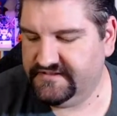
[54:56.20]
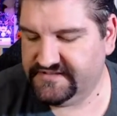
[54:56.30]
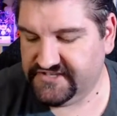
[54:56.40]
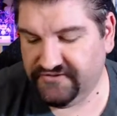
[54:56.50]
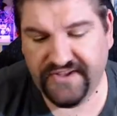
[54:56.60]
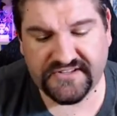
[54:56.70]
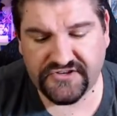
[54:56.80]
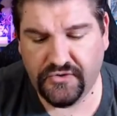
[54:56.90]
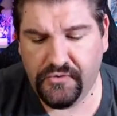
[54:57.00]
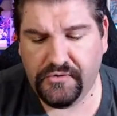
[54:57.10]
Sylveon's
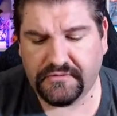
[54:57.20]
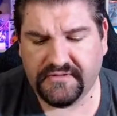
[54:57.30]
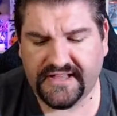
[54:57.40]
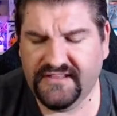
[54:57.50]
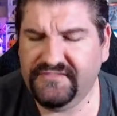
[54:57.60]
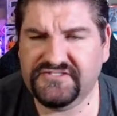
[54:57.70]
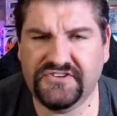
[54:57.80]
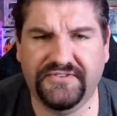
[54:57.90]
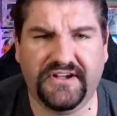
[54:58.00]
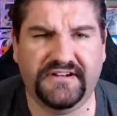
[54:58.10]
cool. I love
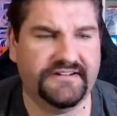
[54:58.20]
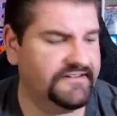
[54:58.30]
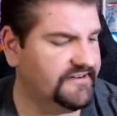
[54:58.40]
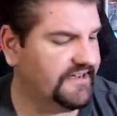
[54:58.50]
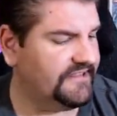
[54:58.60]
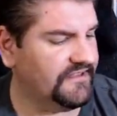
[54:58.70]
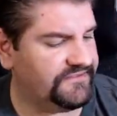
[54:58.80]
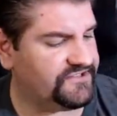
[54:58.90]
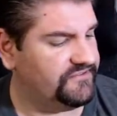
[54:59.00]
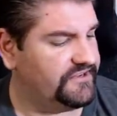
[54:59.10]
Sylveon. I love
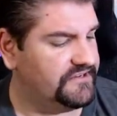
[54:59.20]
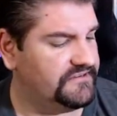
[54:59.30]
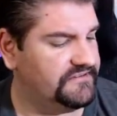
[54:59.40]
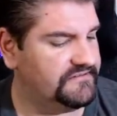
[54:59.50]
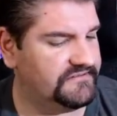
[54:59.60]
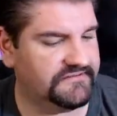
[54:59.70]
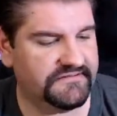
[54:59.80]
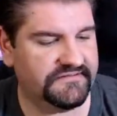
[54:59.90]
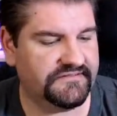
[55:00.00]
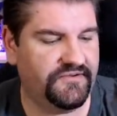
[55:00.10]
Sylveon.
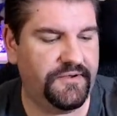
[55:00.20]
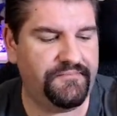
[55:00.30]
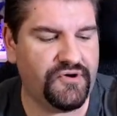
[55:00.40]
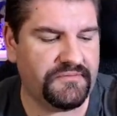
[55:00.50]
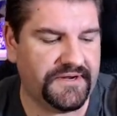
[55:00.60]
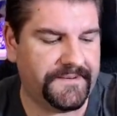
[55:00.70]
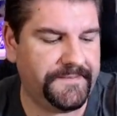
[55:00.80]
Great Pokemon.